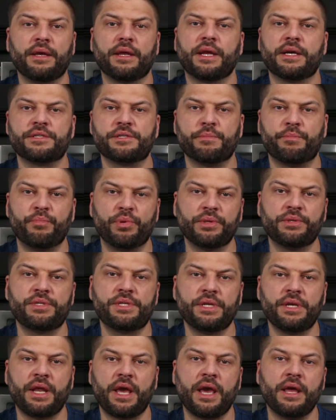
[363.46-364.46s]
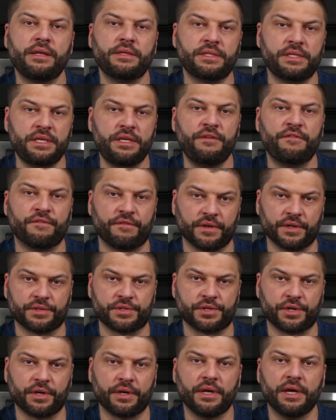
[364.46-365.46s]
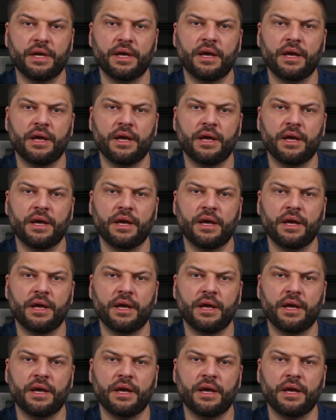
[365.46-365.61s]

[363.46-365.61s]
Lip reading: It has a built-in ND filter